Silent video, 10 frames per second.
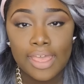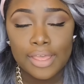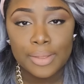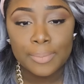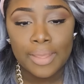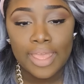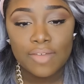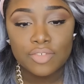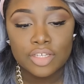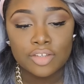Um, I
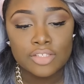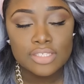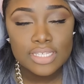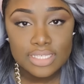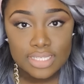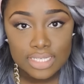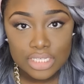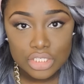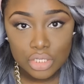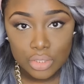have a sixteen
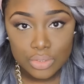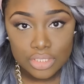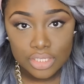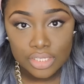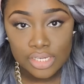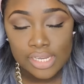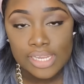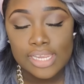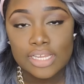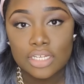inch closure,
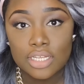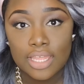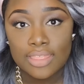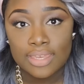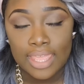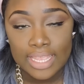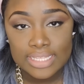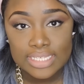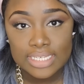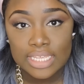and an
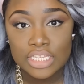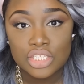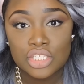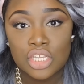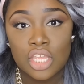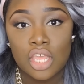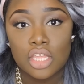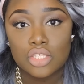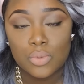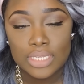eighteen inch,
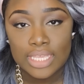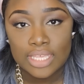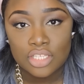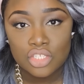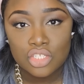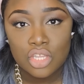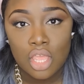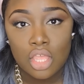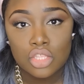twenty inch,